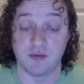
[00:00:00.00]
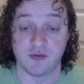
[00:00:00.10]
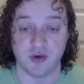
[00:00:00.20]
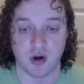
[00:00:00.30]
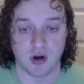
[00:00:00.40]

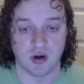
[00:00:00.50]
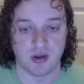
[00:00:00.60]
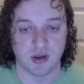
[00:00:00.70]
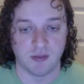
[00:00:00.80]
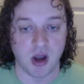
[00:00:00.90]
for
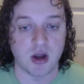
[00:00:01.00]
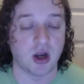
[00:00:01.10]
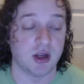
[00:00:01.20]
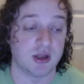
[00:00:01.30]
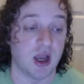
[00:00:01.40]
the monk
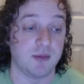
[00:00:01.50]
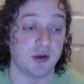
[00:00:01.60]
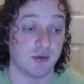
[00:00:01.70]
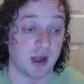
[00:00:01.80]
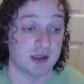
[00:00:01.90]
archetype that
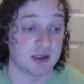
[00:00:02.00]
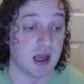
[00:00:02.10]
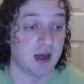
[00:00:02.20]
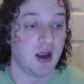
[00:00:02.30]
grants that,